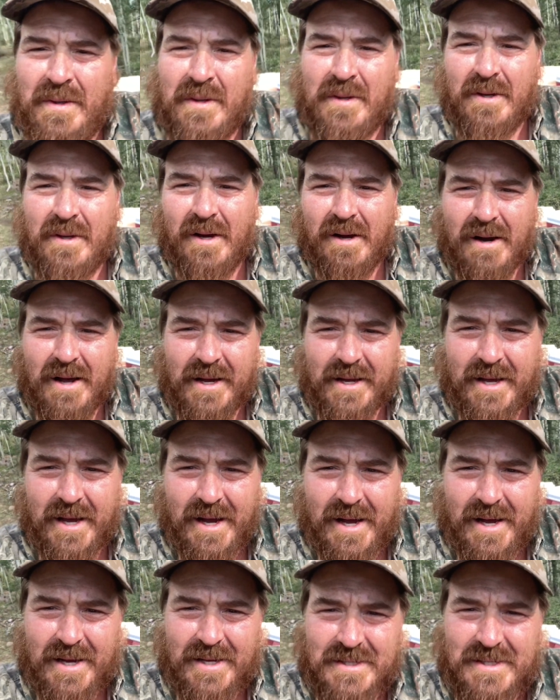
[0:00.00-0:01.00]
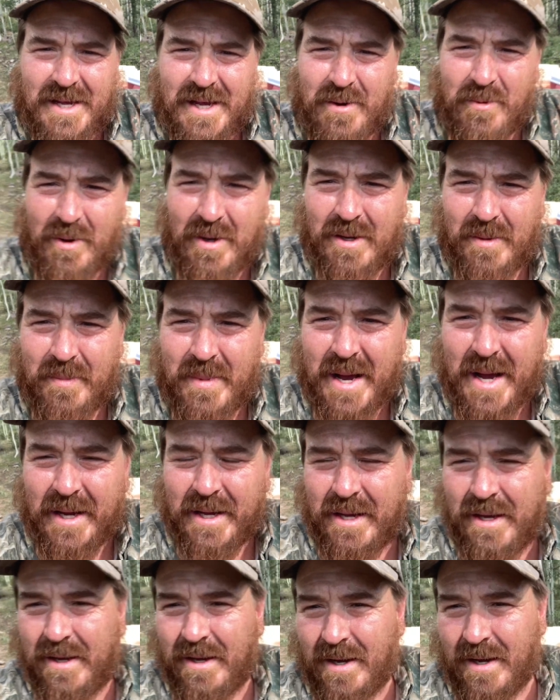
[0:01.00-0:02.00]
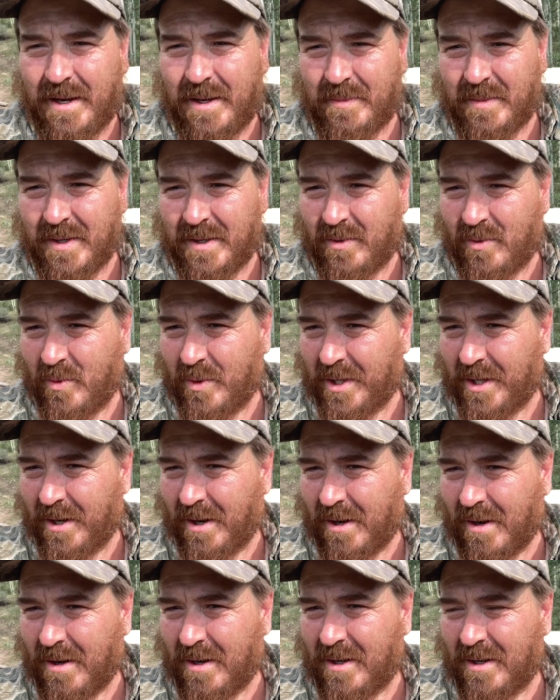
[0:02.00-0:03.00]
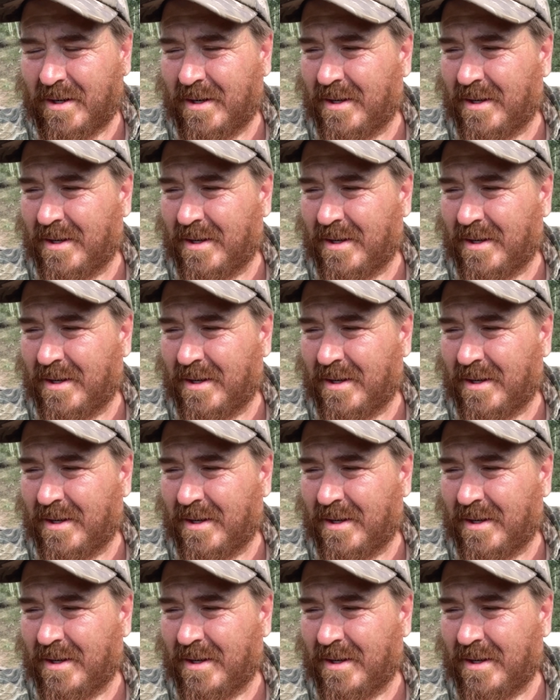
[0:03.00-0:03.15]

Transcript: All right, guys. Hey, welcome back. We are